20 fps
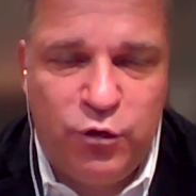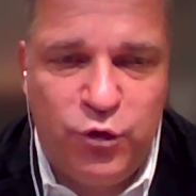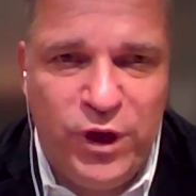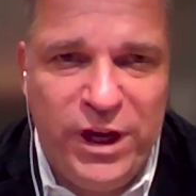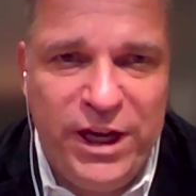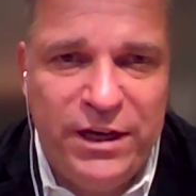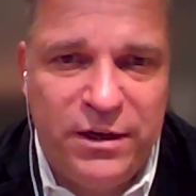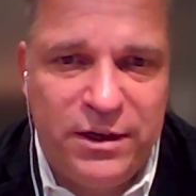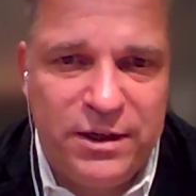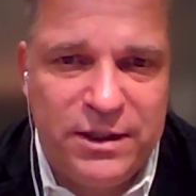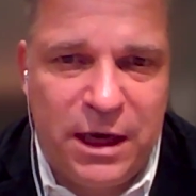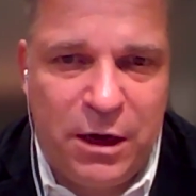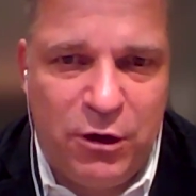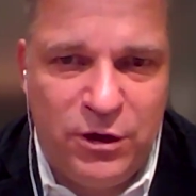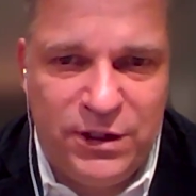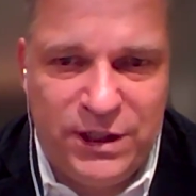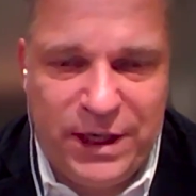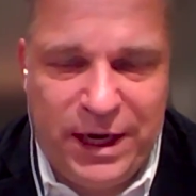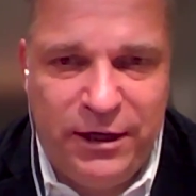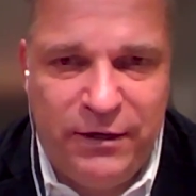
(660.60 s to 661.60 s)
readers
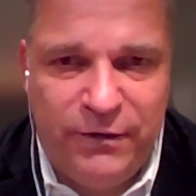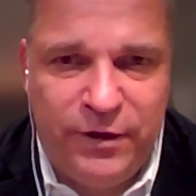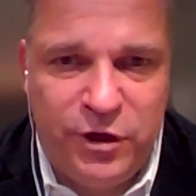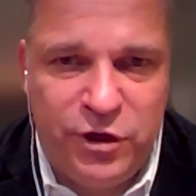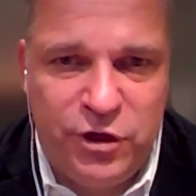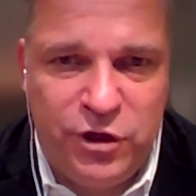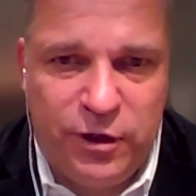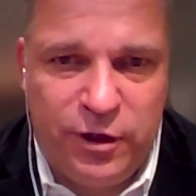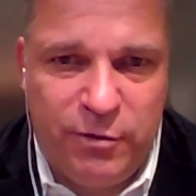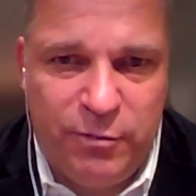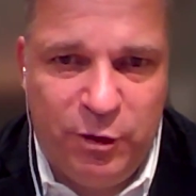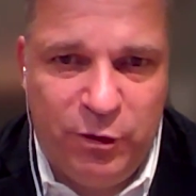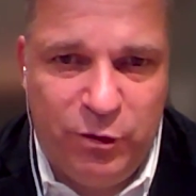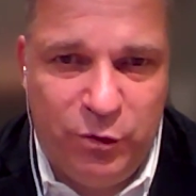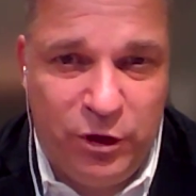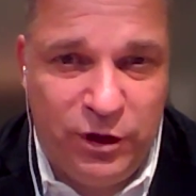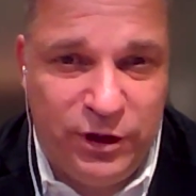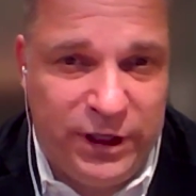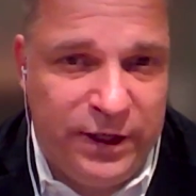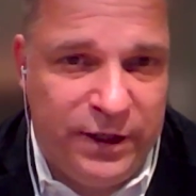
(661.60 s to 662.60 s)
outside of the geothermal
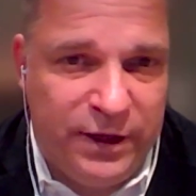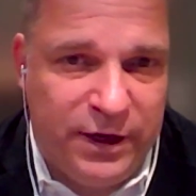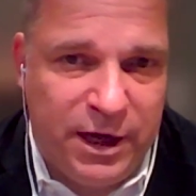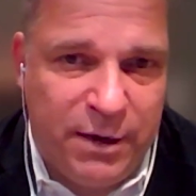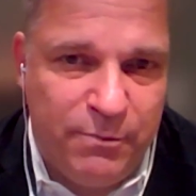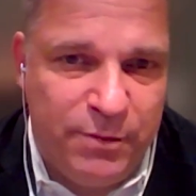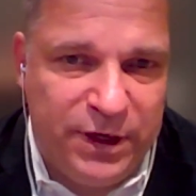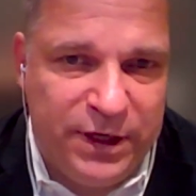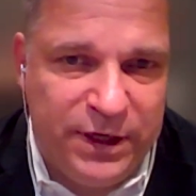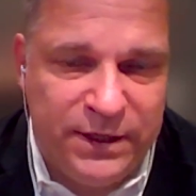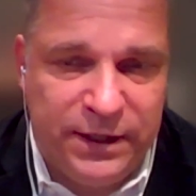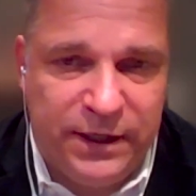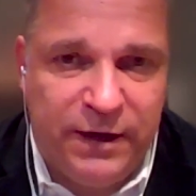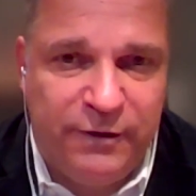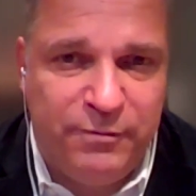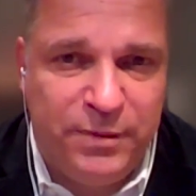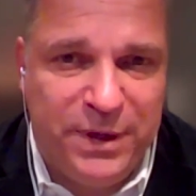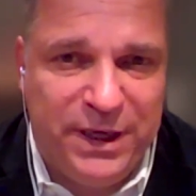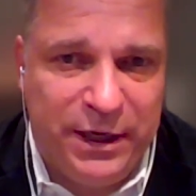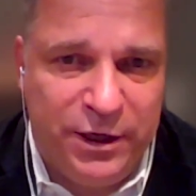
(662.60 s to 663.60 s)
world, either companies that
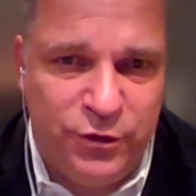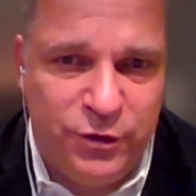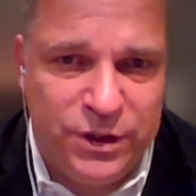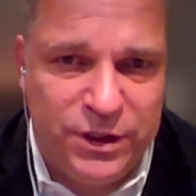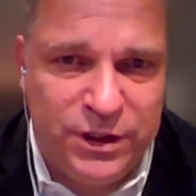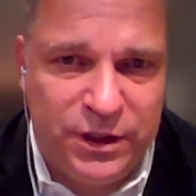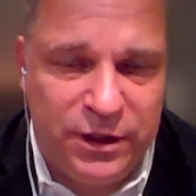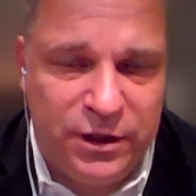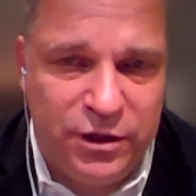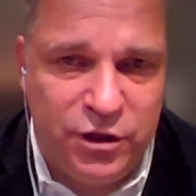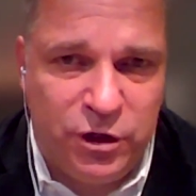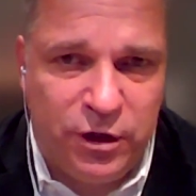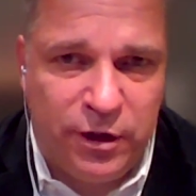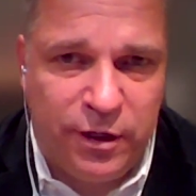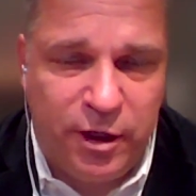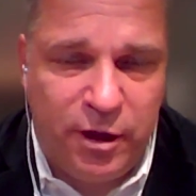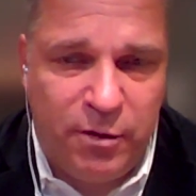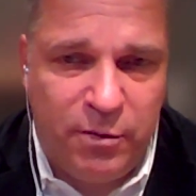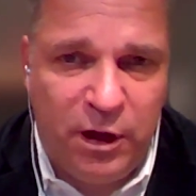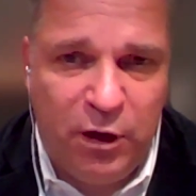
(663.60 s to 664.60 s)
have been interested in
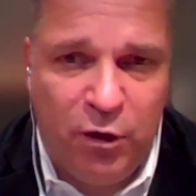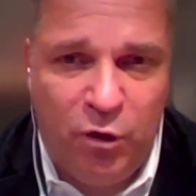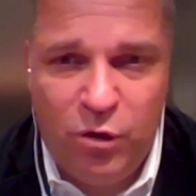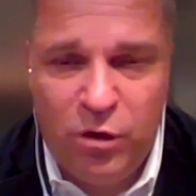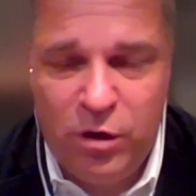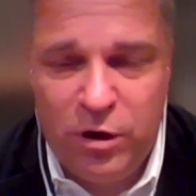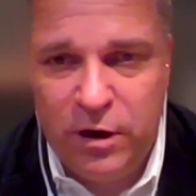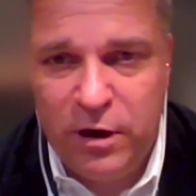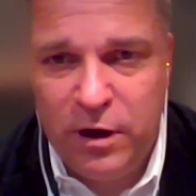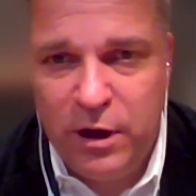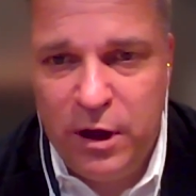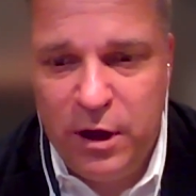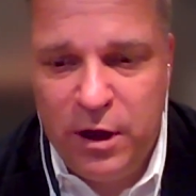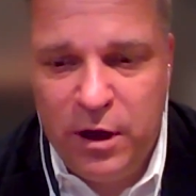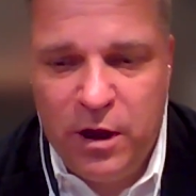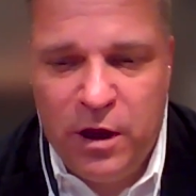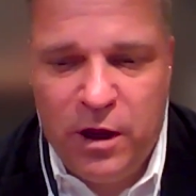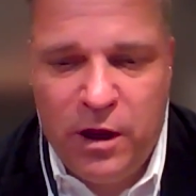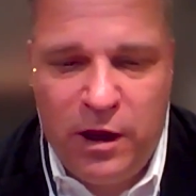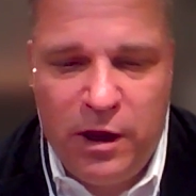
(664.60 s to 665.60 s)
geothermal or
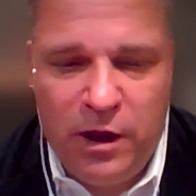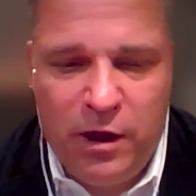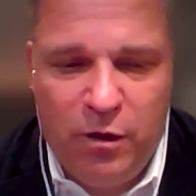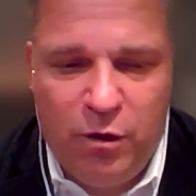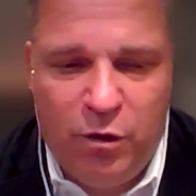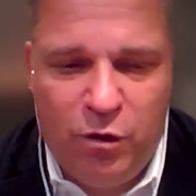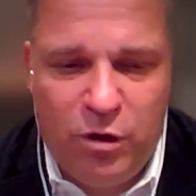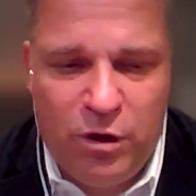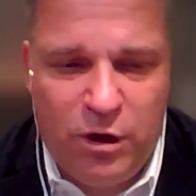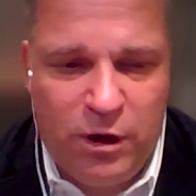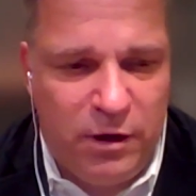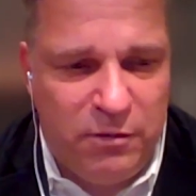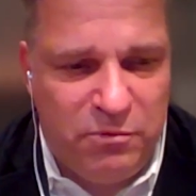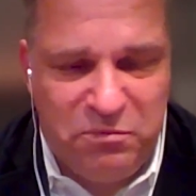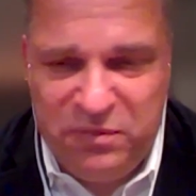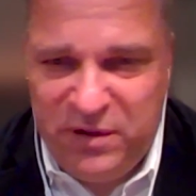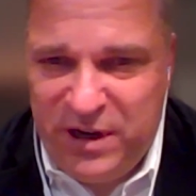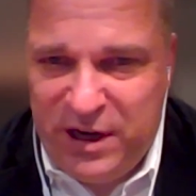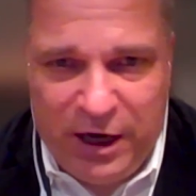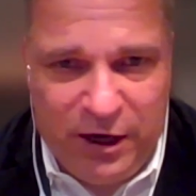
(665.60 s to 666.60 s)

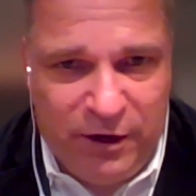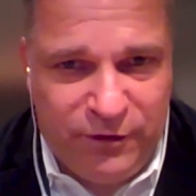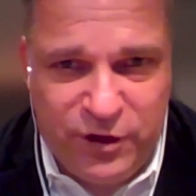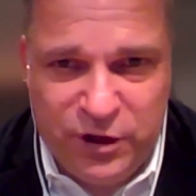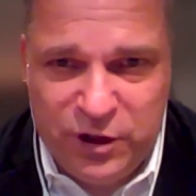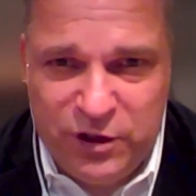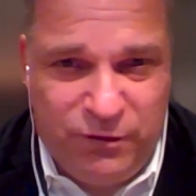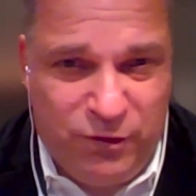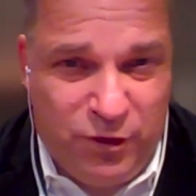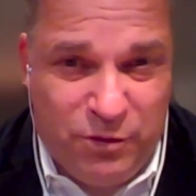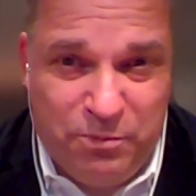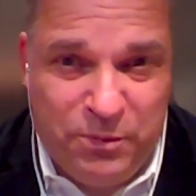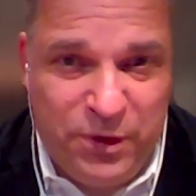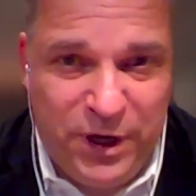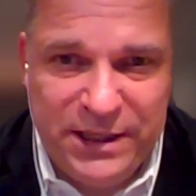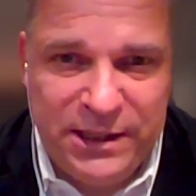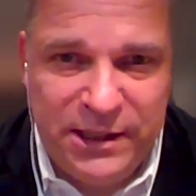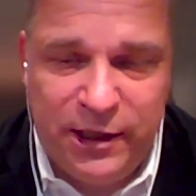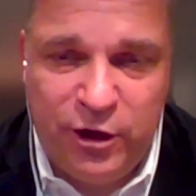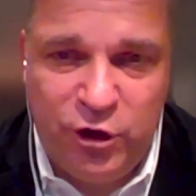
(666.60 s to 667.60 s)
kind of just were
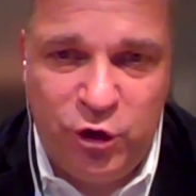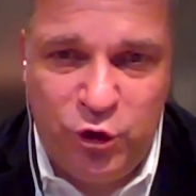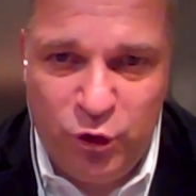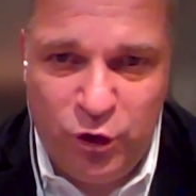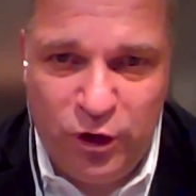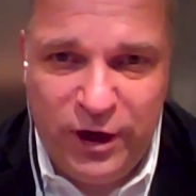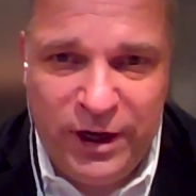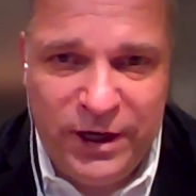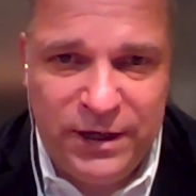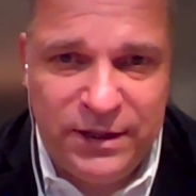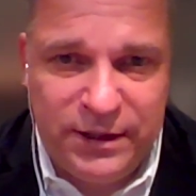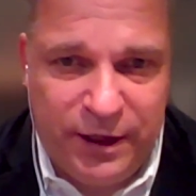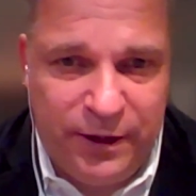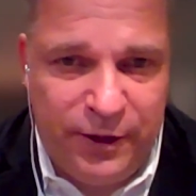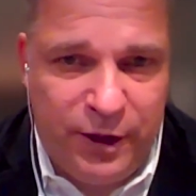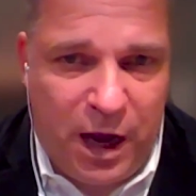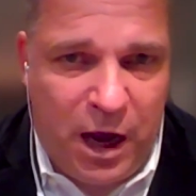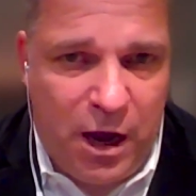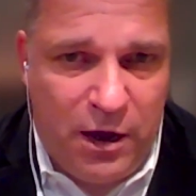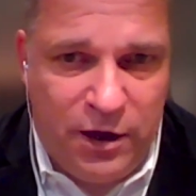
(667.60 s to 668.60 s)
basically curious,
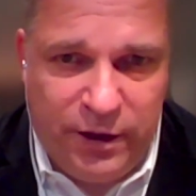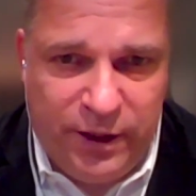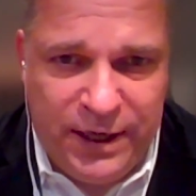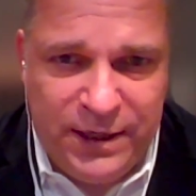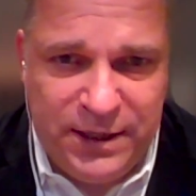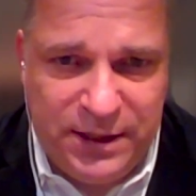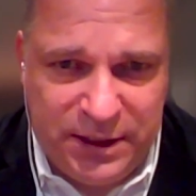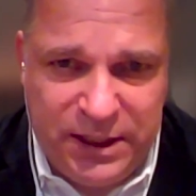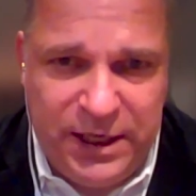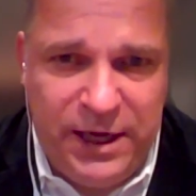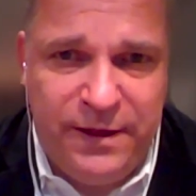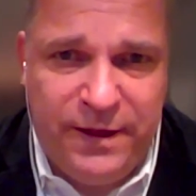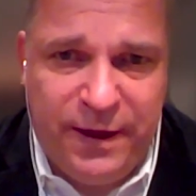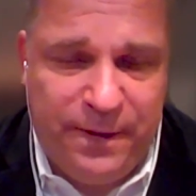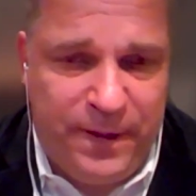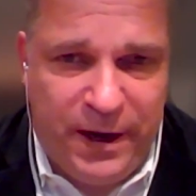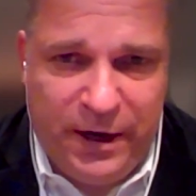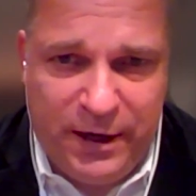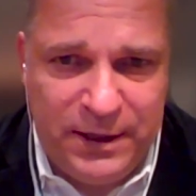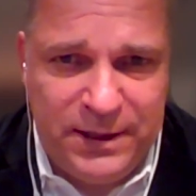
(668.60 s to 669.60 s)
and they see
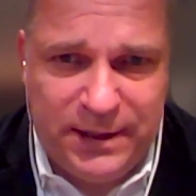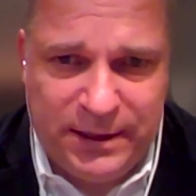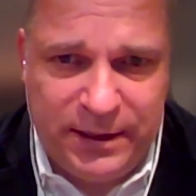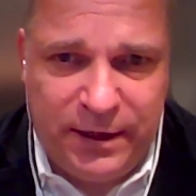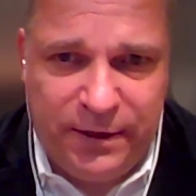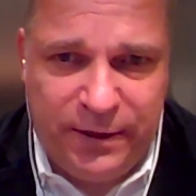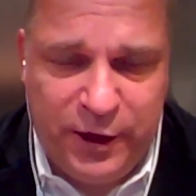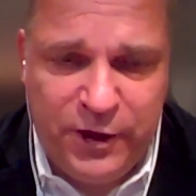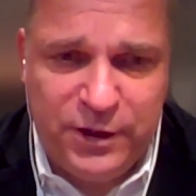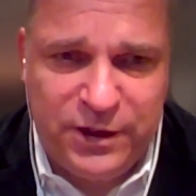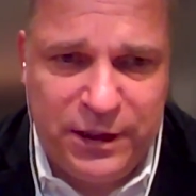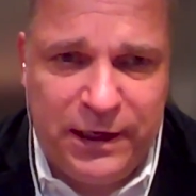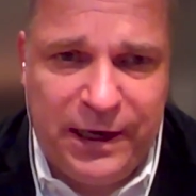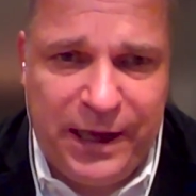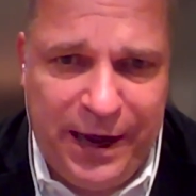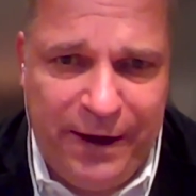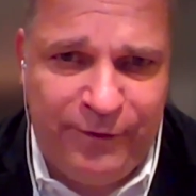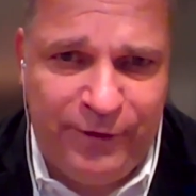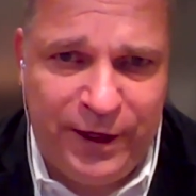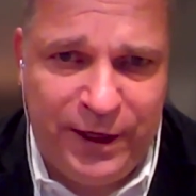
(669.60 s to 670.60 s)
that there is a
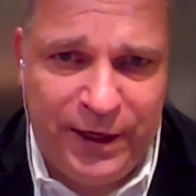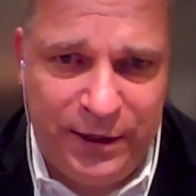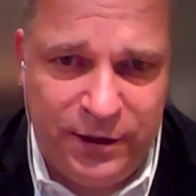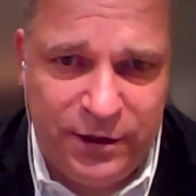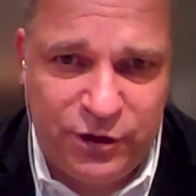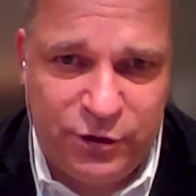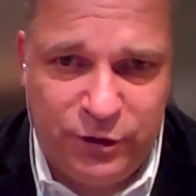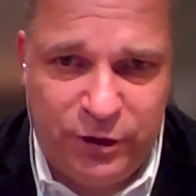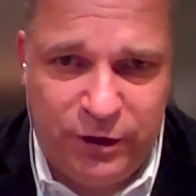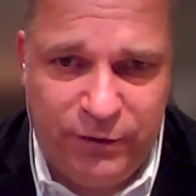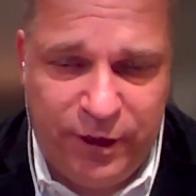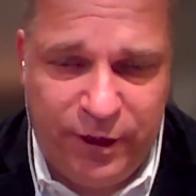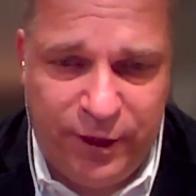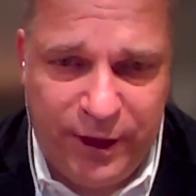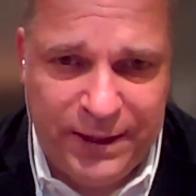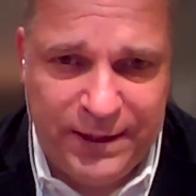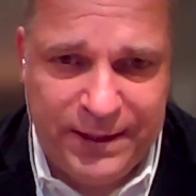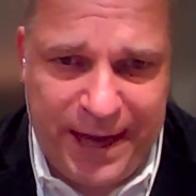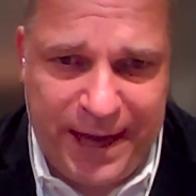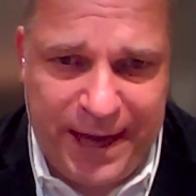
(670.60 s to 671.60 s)
lively industry
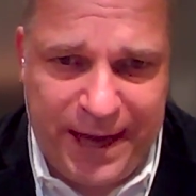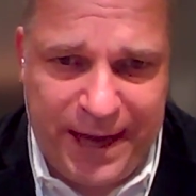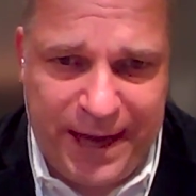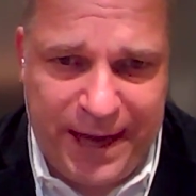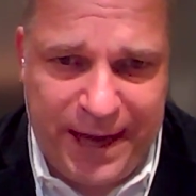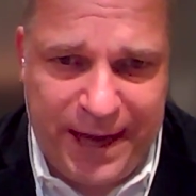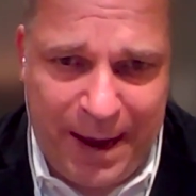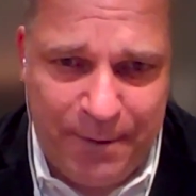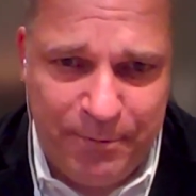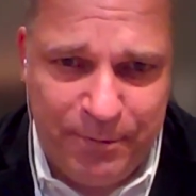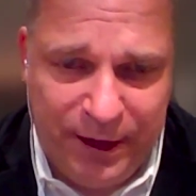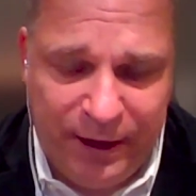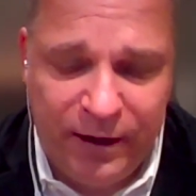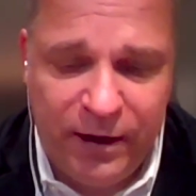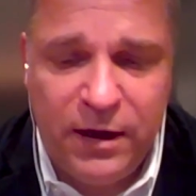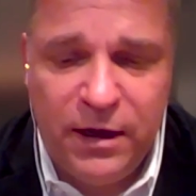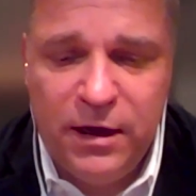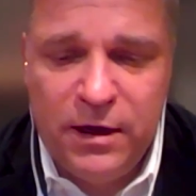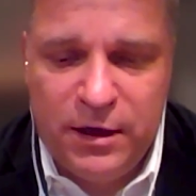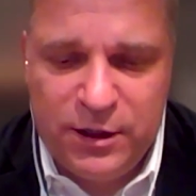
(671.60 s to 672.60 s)
with things happening.
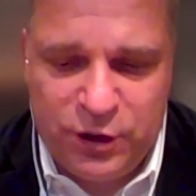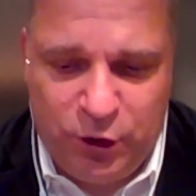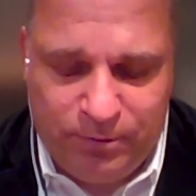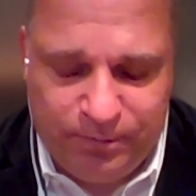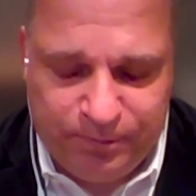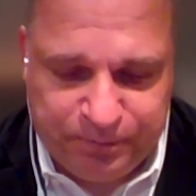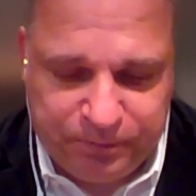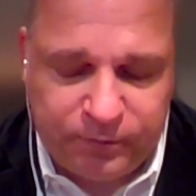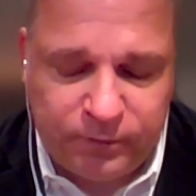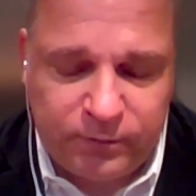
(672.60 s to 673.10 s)
So